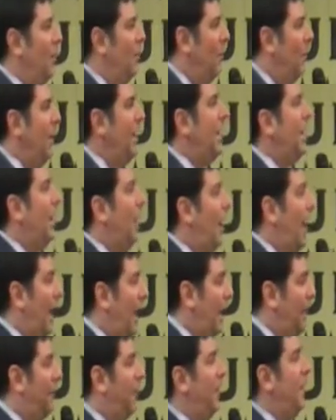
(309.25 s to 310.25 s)
We
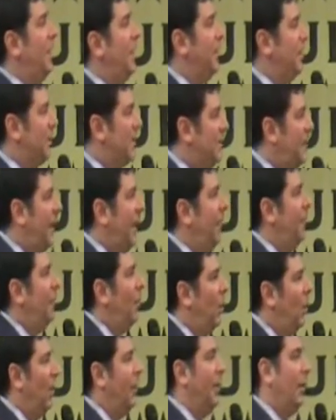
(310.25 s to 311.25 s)
every year spend
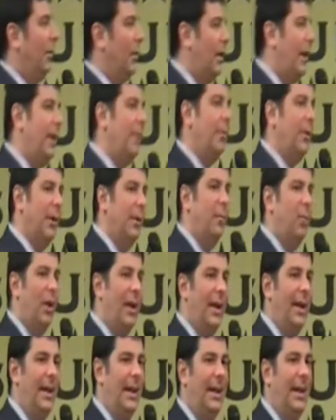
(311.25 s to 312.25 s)
more than we're able to
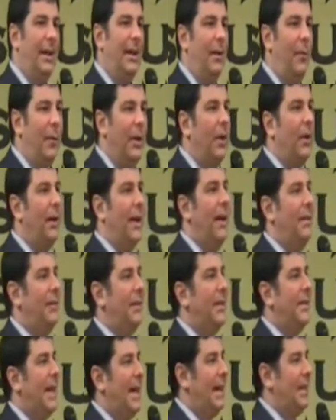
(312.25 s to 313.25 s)
bring in, and we don't have
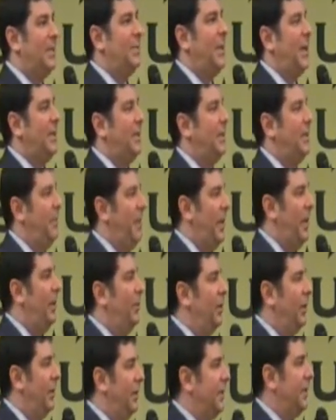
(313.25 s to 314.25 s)
the tax base to be
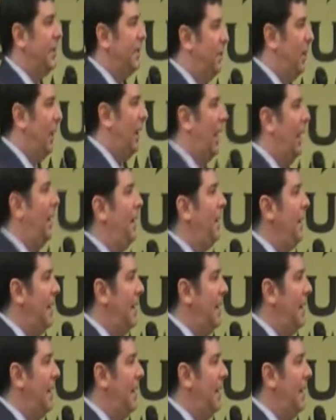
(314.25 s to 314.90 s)
able to supply